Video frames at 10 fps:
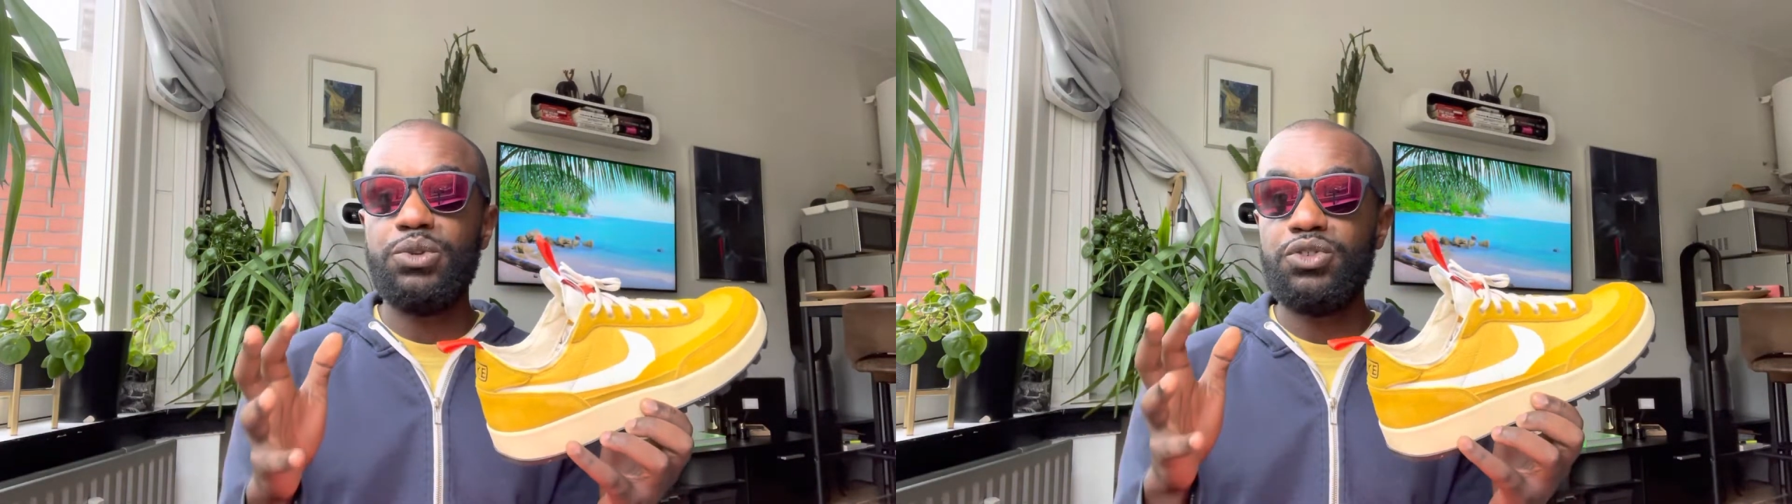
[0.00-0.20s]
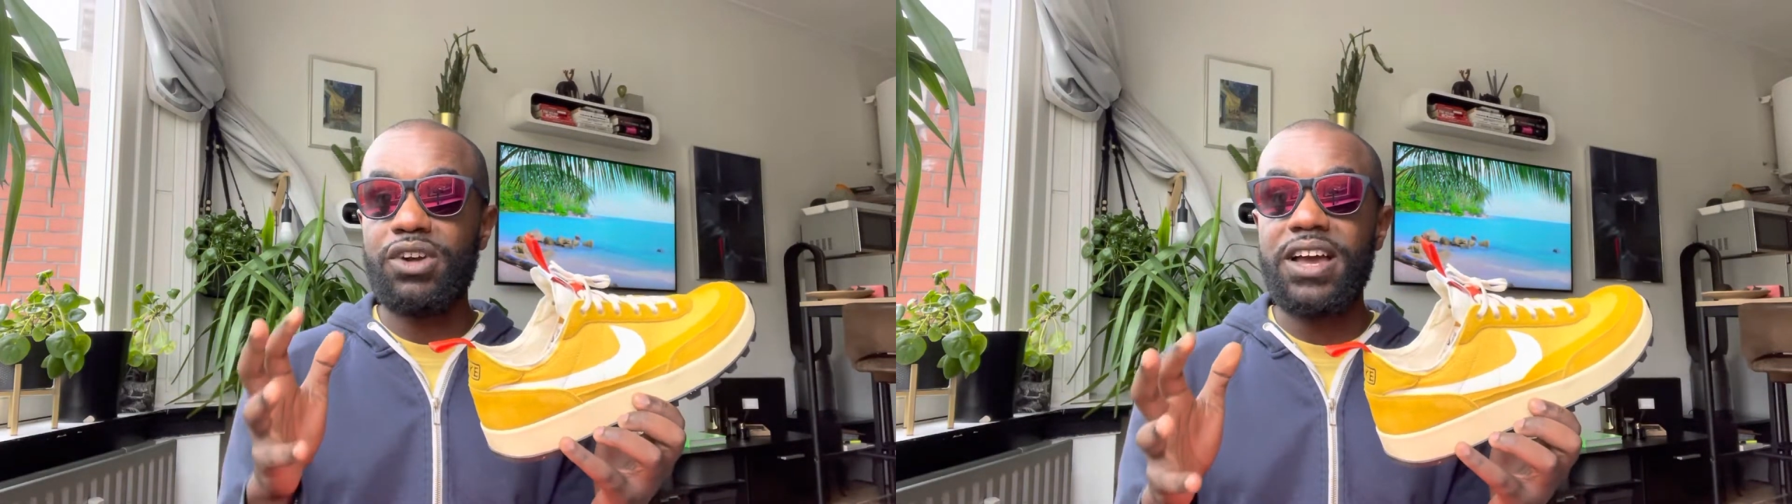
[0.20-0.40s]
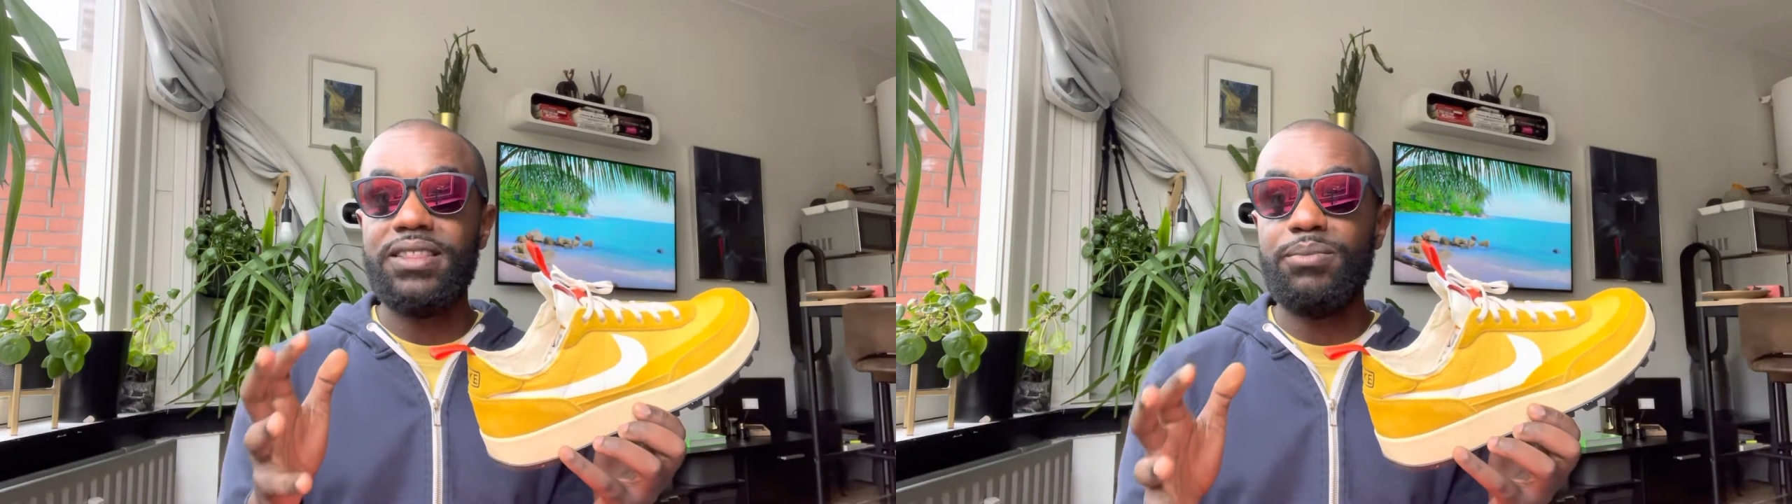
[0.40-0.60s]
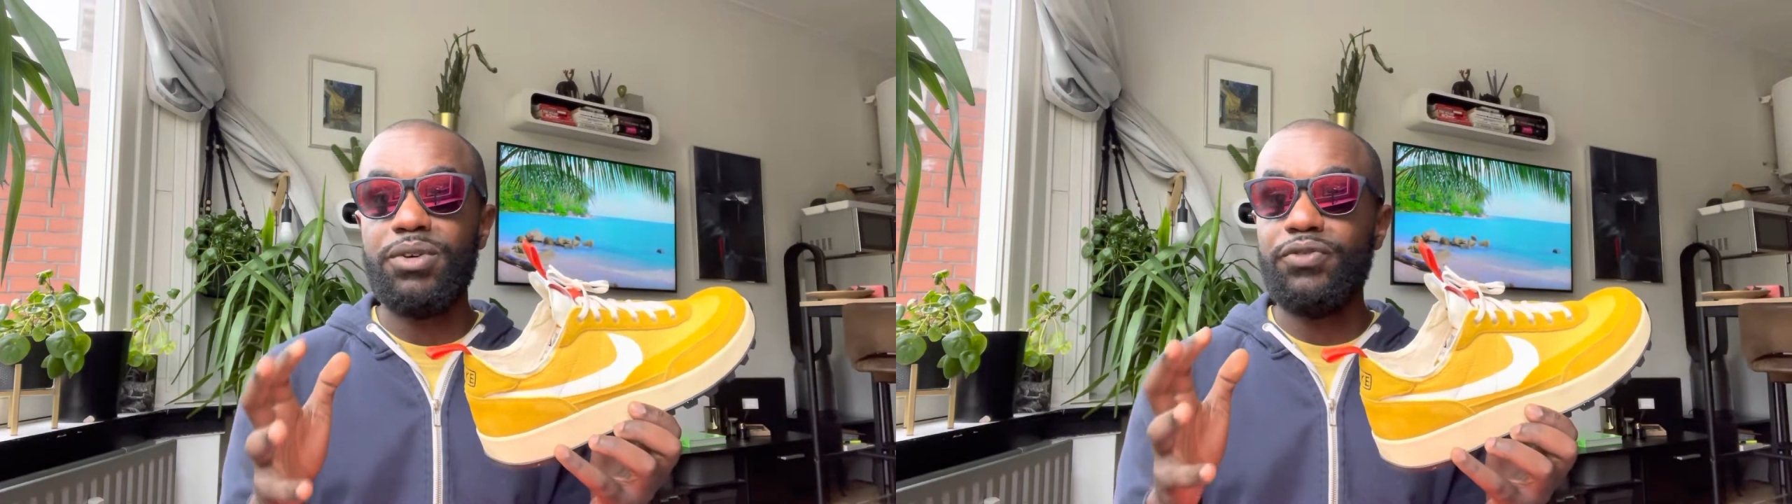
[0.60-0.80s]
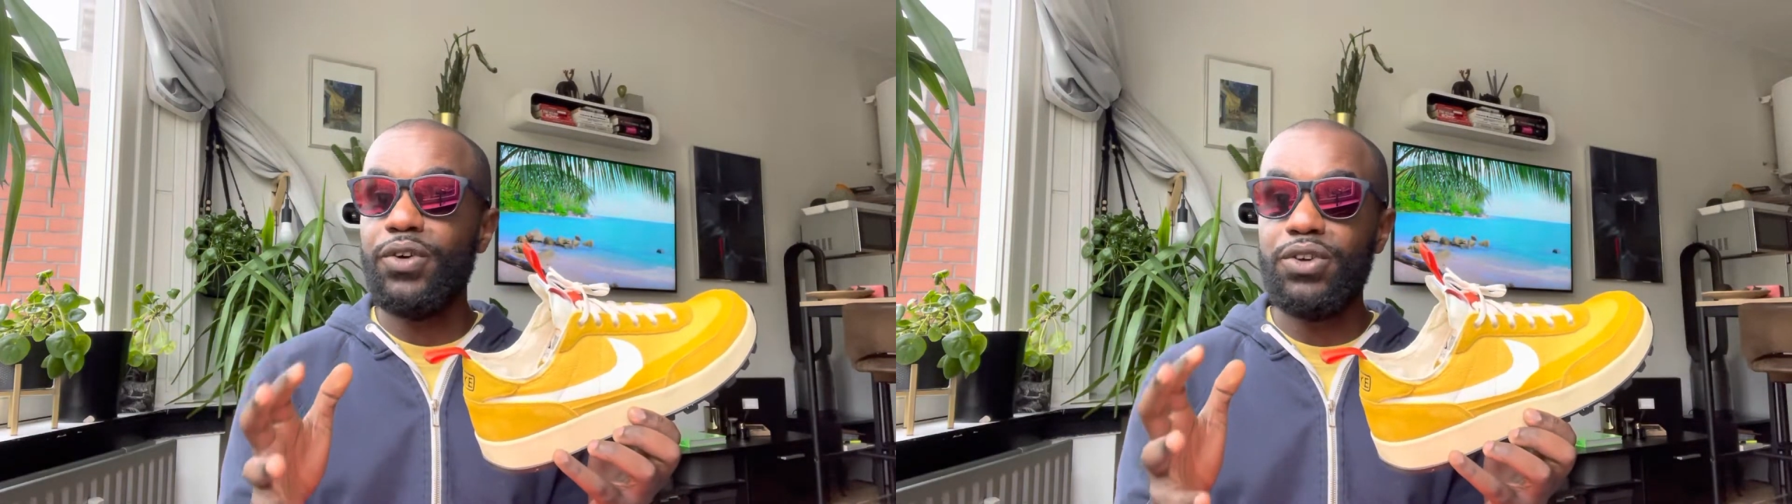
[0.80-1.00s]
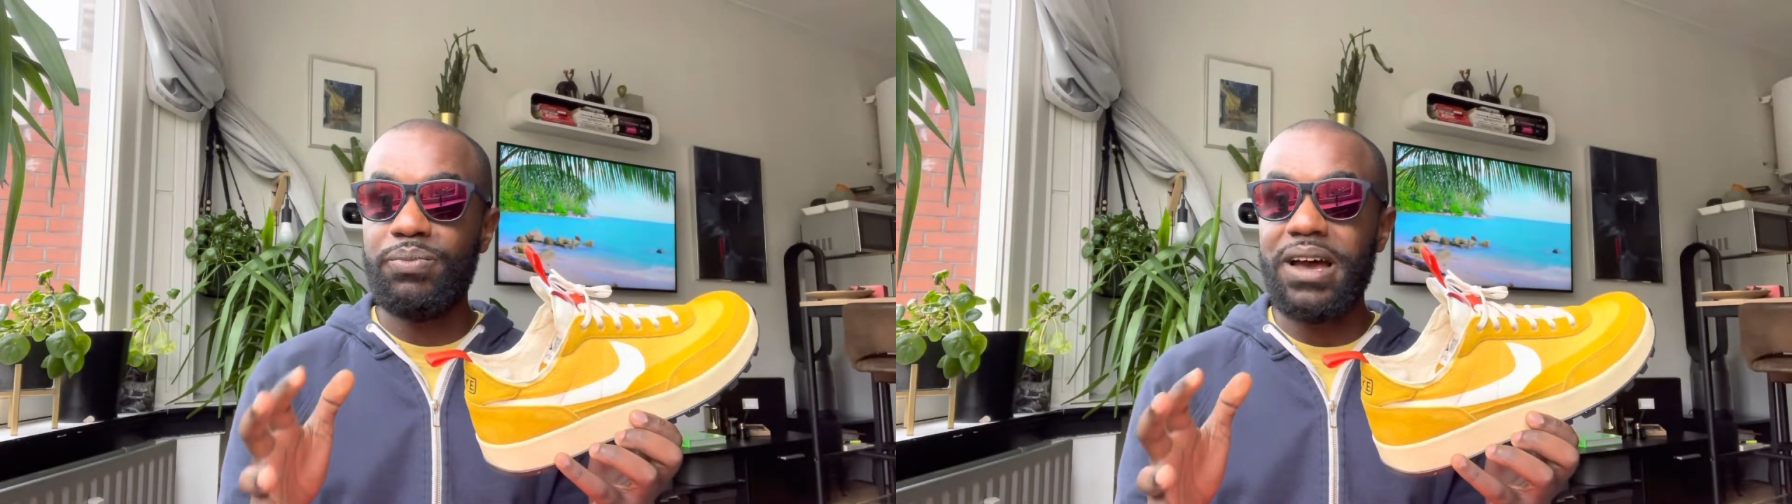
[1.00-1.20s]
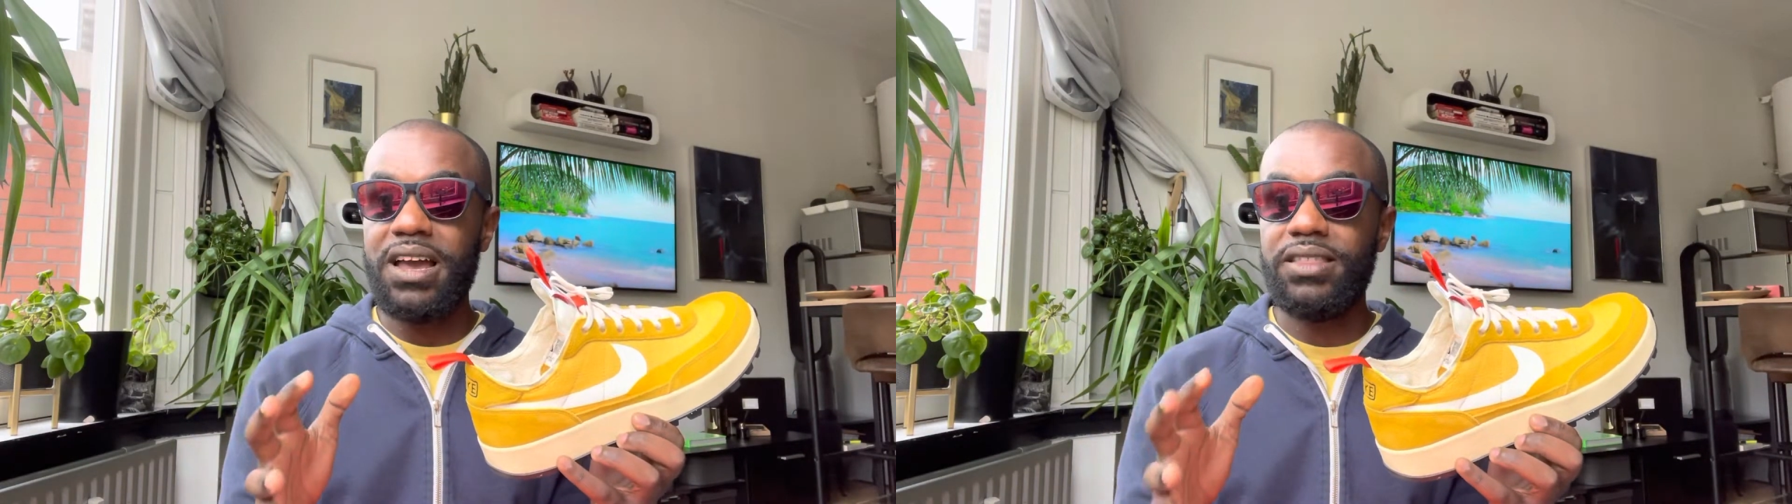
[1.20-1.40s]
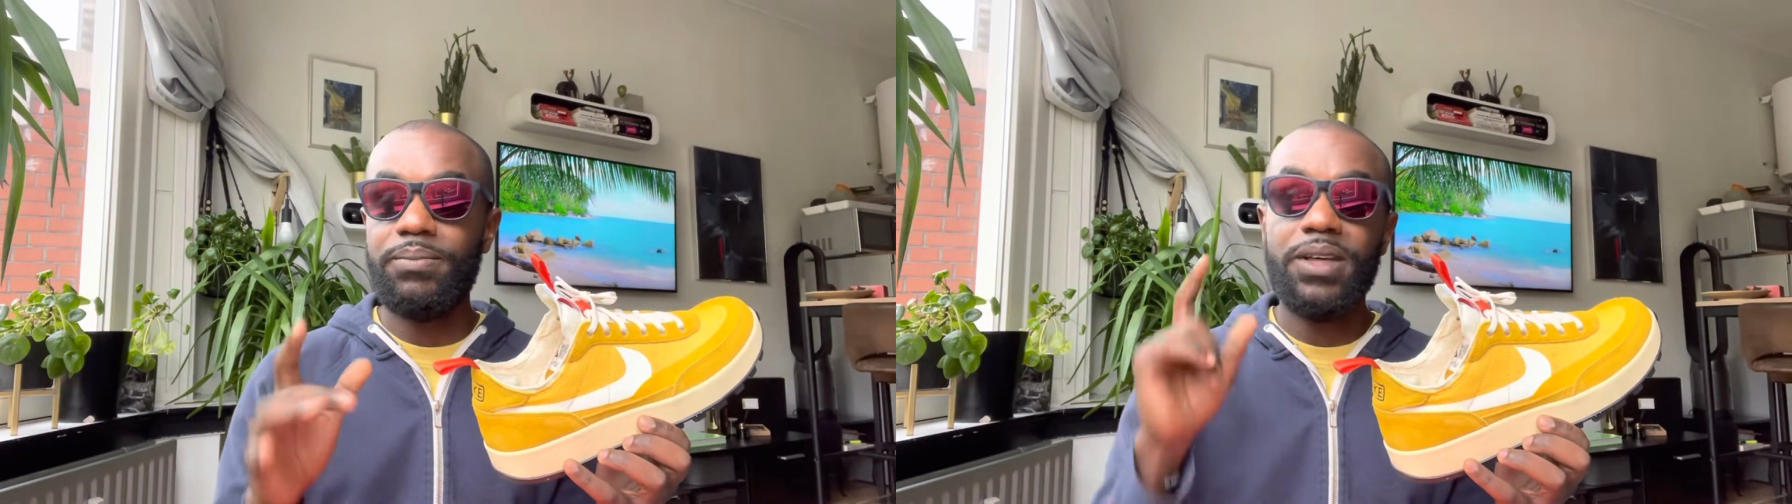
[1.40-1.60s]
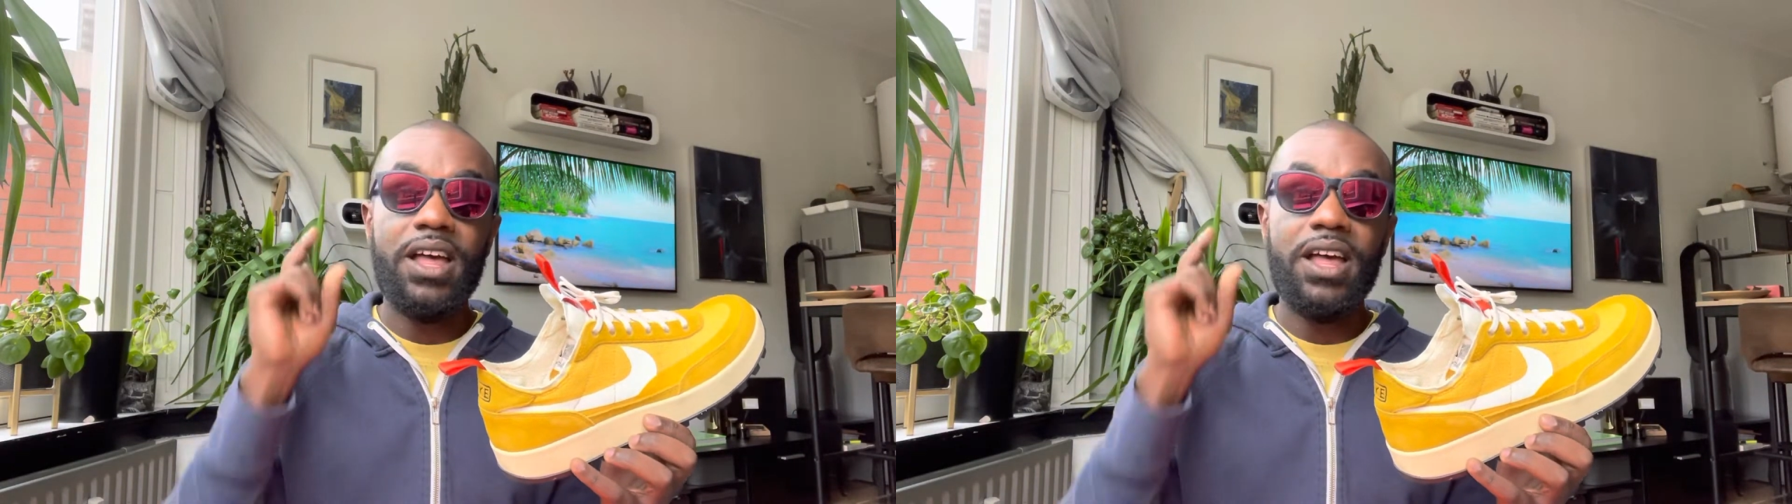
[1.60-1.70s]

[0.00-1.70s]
try them before you buy them,